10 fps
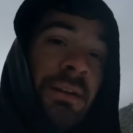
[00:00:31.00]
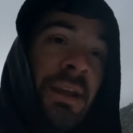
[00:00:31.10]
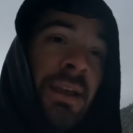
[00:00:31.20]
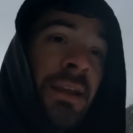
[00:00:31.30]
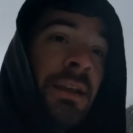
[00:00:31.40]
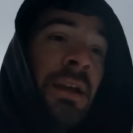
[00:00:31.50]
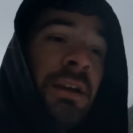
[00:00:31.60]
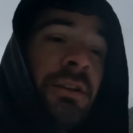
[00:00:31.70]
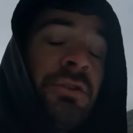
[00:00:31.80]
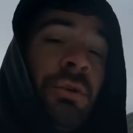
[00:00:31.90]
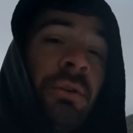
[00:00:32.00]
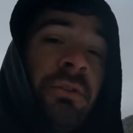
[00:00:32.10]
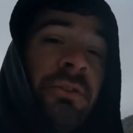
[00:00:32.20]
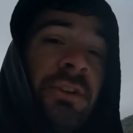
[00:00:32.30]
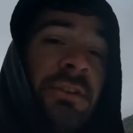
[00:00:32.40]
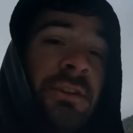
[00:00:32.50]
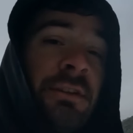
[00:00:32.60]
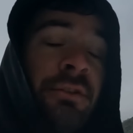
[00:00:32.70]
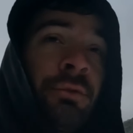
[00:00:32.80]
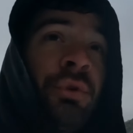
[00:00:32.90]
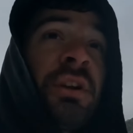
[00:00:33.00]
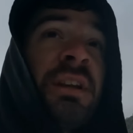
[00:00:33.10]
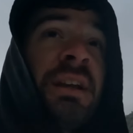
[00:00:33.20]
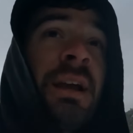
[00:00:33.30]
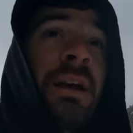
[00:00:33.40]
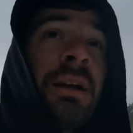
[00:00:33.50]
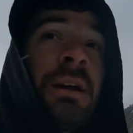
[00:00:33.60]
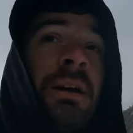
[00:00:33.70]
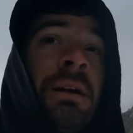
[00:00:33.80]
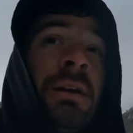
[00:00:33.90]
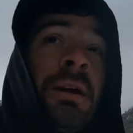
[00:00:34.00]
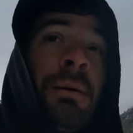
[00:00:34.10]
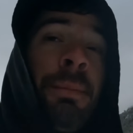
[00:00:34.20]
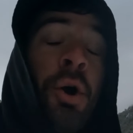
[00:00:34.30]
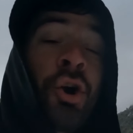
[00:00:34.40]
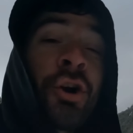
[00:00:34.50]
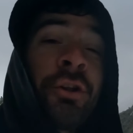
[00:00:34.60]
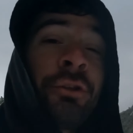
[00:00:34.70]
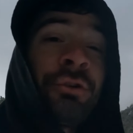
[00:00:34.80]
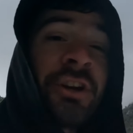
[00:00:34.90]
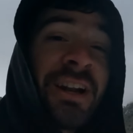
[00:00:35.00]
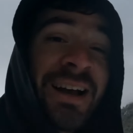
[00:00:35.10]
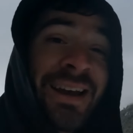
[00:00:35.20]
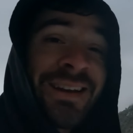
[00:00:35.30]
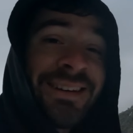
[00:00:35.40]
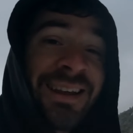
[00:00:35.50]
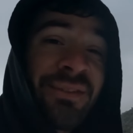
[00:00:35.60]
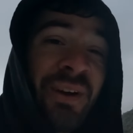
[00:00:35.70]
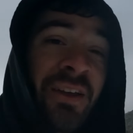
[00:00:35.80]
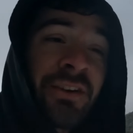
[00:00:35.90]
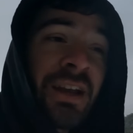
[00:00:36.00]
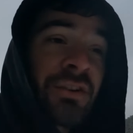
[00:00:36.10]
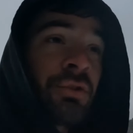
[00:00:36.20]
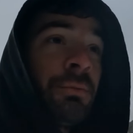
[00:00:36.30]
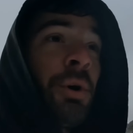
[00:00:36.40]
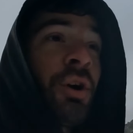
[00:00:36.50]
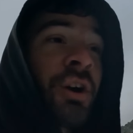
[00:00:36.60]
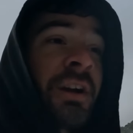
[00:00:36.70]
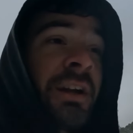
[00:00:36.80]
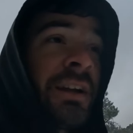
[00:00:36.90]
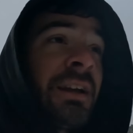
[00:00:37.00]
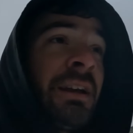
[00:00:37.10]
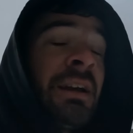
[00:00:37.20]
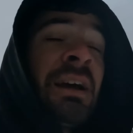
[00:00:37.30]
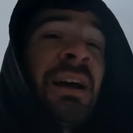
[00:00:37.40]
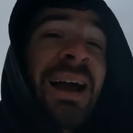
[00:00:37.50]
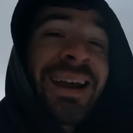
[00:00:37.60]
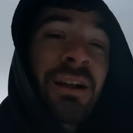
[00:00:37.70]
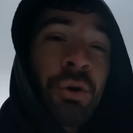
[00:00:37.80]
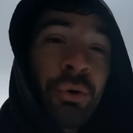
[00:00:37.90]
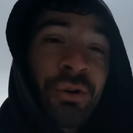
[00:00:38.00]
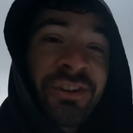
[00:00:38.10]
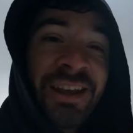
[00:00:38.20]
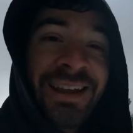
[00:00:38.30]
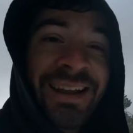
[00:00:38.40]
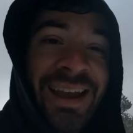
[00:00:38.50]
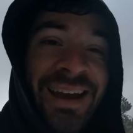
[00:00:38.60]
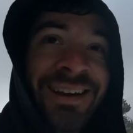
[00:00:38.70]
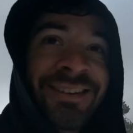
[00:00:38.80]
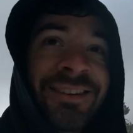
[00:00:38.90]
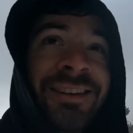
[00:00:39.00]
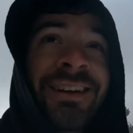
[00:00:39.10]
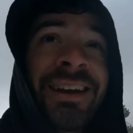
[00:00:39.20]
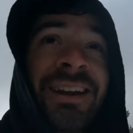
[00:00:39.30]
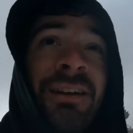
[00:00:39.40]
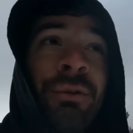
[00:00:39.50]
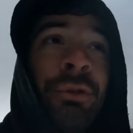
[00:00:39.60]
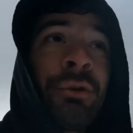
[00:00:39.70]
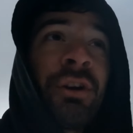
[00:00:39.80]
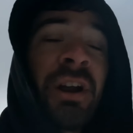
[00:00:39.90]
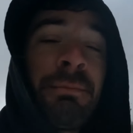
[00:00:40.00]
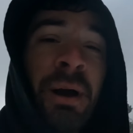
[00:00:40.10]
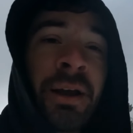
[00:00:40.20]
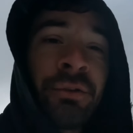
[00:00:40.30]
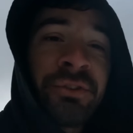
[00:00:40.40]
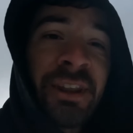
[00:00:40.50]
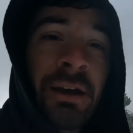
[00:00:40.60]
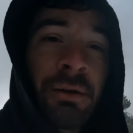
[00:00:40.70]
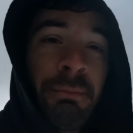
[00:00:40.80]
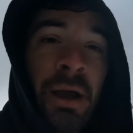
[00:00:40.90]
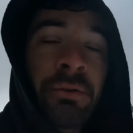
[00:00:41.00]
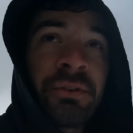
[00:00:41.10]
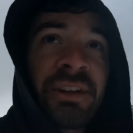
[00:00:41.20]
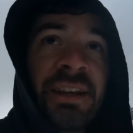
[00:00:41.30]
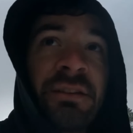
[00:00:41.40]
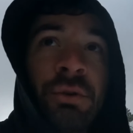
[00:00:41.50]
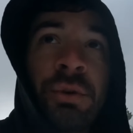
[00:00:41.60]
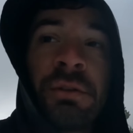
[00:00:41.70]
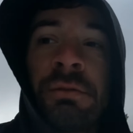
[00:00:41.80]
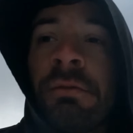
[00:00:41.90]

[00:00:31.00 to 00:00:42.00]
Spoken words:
Day 263, Park 39, Death Valley National Park. I got a 1/4 tank of gas, and I got to go 39 miles down a mountain to get to it.